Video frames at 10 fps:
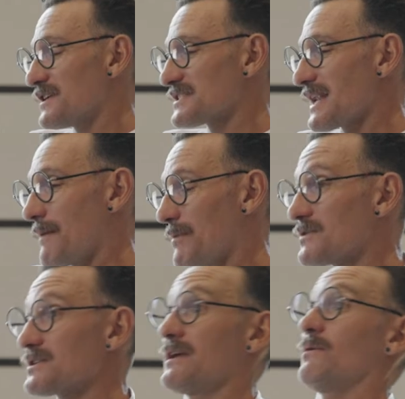the first lap,
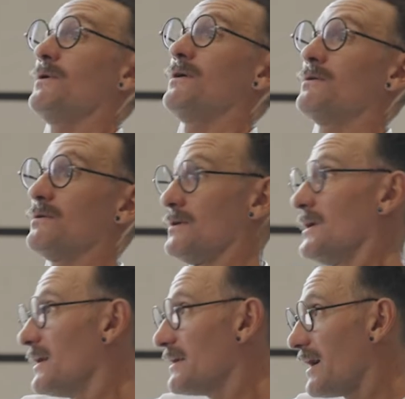I was like,
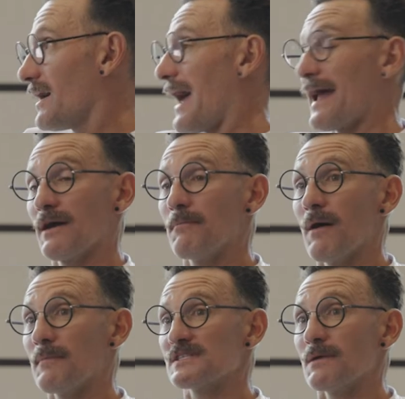whoa. Yeah, and I
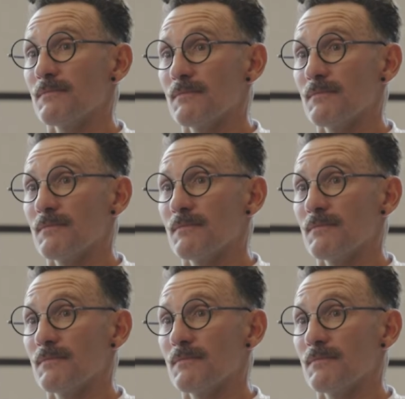must